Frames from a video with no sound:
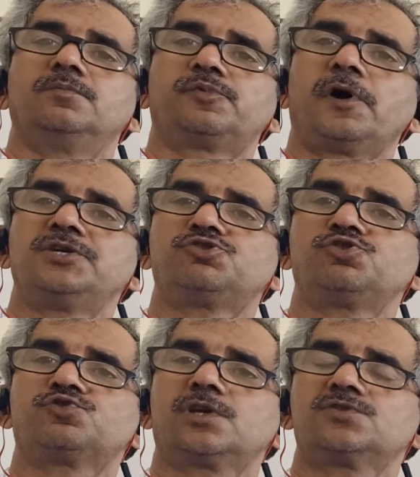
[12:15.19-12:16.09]
Price
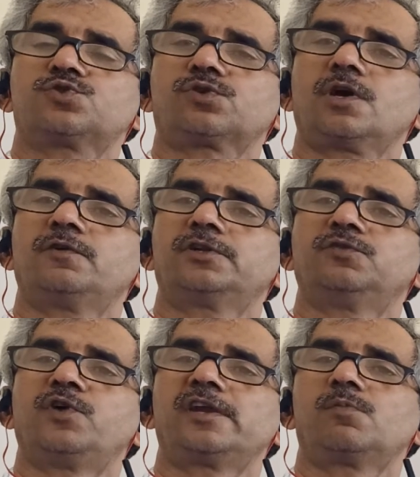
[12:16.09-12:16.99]
is set to cover
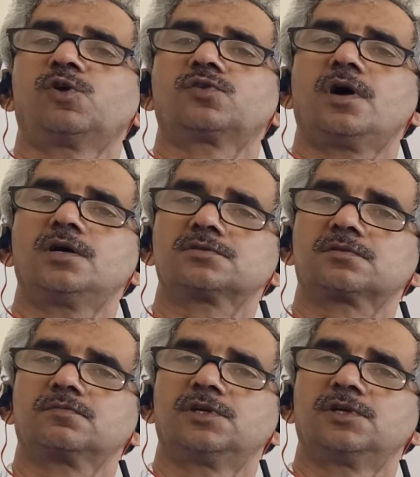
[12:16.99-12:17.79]
the variable cost.